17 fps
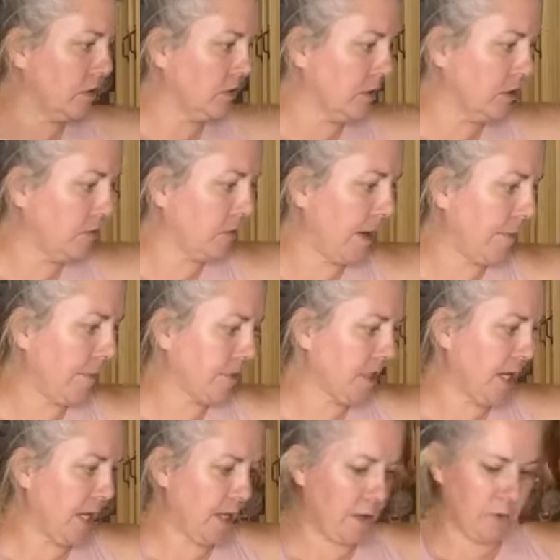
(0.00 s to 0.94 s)
Use these
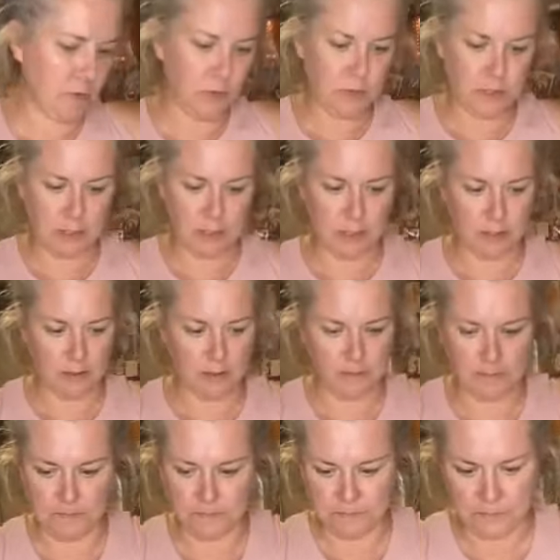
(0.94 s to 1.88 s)
paper towels
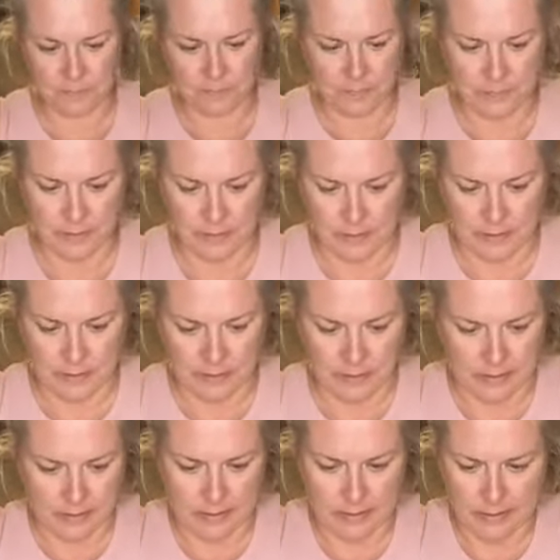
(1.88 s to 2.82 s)

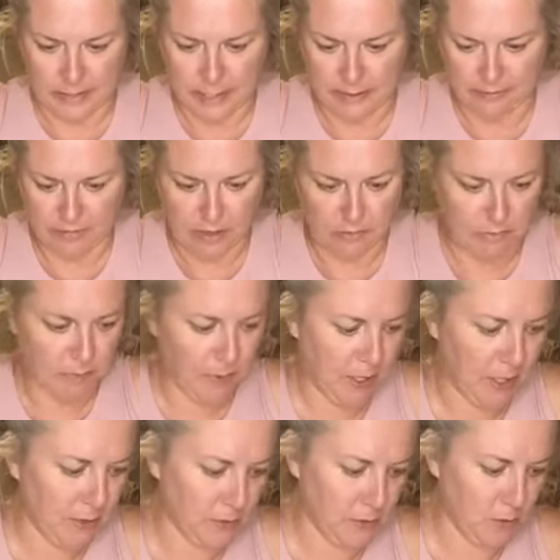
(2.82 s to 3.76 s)
can paint find my
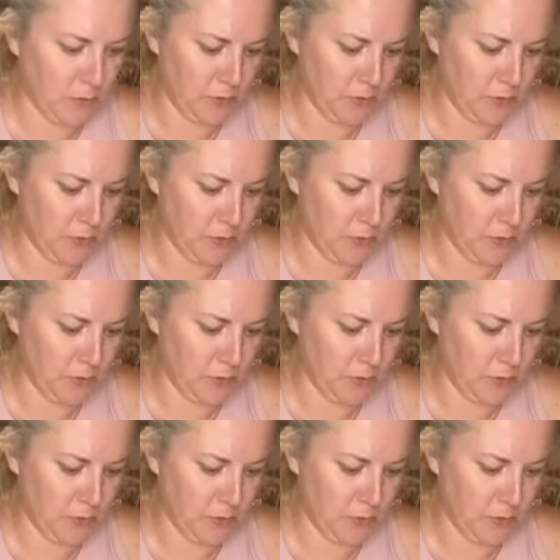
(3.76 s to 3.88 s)
pot